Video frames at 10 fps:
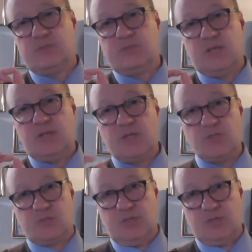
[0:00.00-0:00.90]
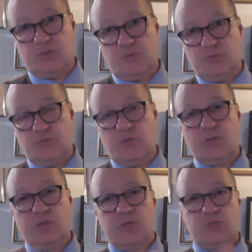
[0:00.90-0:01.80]
state legislature
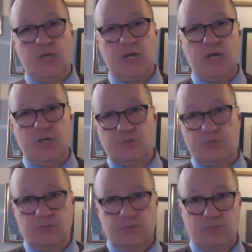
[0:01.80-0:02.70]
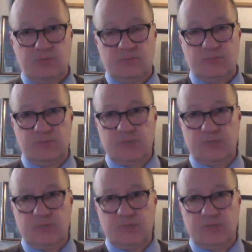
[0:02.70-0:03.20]
changed the